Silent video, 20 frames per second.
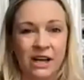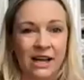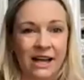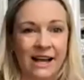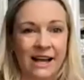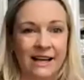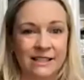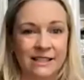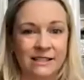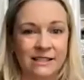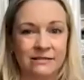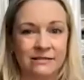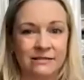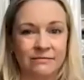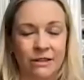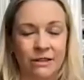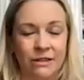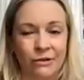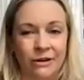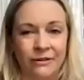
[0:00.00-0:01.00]
as
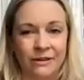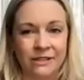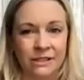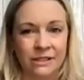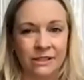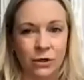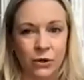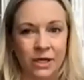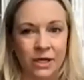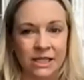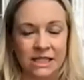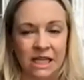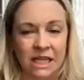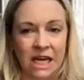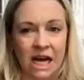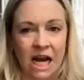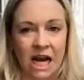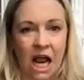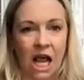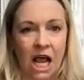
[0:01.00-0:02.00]
the 3 of us know, is
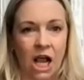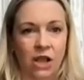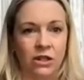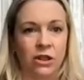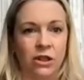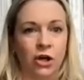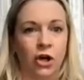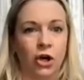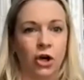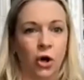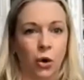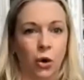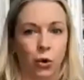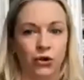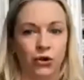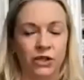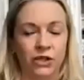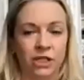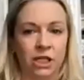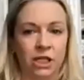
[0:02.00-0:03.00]
like the
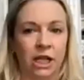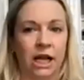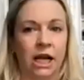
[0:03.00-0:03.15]
golden